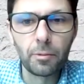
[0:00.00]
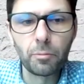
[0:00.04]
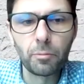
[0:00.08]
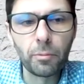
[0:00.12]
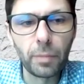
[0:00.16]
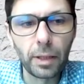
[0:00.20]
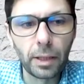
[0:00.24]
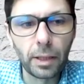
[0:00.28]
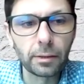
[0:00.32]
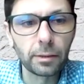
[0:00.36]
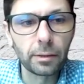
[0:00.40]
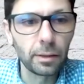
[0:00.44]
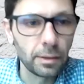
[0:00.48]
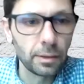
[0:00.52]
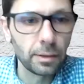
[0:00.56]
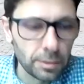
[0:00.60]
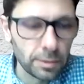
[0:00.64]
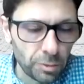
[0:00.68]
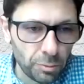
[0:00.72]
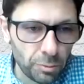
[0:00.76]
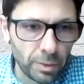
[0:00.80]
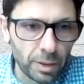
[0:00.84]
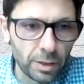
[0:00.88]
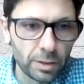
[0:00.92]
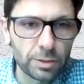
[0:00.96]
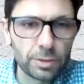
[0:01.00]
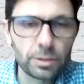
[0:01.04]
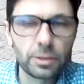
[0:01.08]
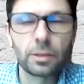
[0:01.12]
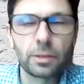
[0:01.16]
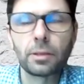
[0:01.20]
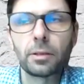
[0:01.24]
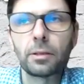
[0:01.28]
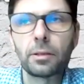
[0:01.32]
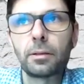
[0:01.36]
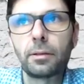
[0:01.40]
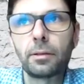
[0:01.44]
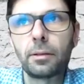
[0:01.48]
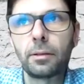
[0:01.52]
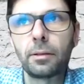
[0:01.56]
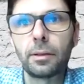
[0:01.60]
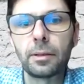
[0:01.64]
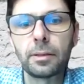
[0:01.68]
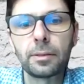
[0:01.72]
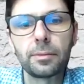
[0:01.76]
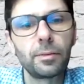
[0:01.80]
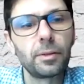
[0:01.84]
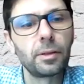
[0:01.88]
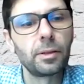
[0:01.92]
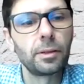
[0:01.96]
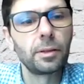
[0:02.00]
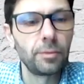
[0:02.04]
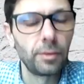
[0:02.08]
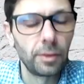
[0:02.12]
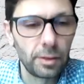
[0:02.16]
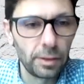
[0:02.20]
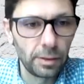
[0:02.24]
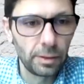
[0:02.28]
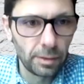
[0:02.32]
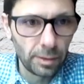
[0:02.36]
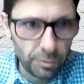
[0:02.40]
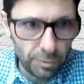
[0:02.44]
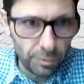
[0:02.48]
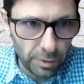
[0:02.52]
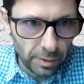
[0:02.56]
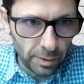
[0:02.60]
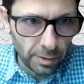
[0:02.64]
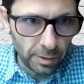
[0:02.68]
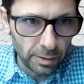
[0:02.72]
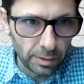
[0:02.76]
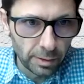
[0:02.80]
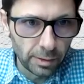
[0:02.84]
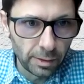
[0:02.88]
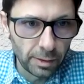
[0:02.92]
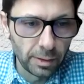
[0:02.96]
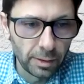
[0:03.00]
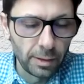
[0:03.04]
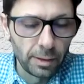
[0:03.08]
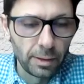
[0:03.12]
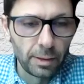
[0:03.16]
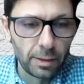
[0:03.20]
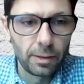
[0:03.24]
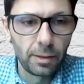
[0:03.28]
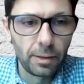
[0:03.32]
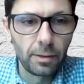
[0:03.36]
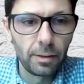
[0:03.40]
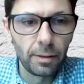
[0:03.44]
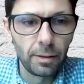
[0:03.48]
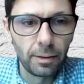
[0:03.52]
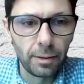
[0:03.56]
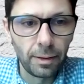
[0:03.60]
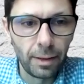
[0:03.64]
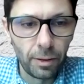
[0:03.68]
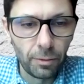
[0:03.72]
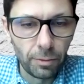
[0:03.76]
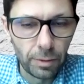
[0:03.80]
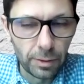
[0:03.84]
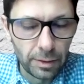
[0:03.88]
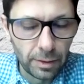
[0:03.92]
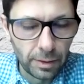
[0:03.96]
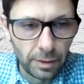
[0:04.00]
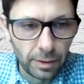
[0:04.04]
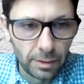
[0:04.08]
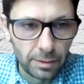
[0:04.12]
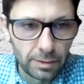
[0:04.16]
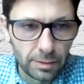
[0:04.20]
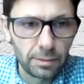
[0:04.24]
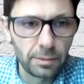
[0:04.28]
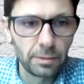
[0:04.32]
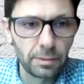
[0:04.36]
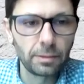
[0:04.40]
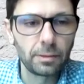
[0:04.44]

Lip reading: But as you mentioned, it is very, very difficult nowadays.